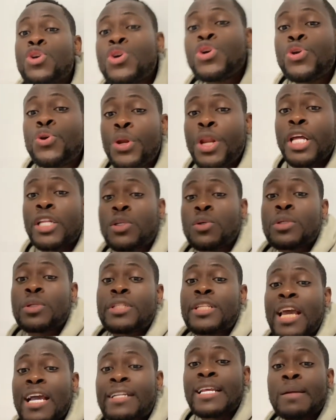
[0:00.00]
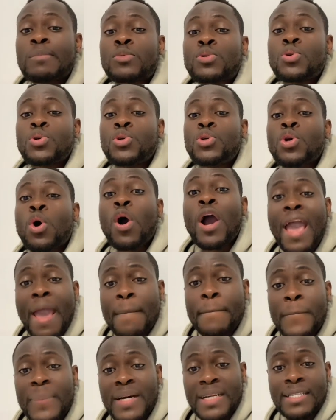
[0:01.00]
you need to take them to your
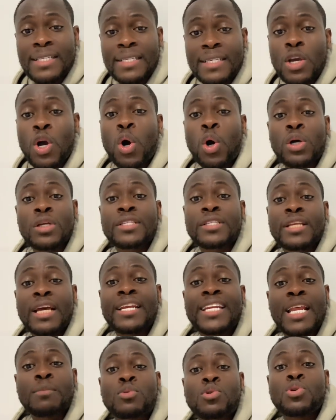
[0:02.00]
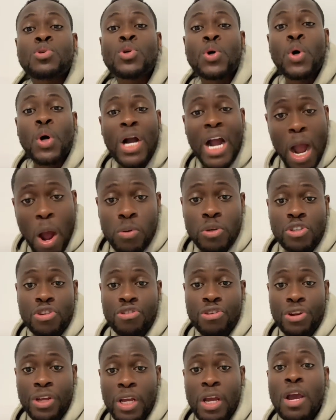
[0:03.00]
embassy or send them to your
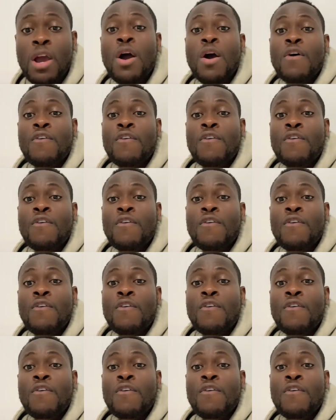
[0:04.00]
country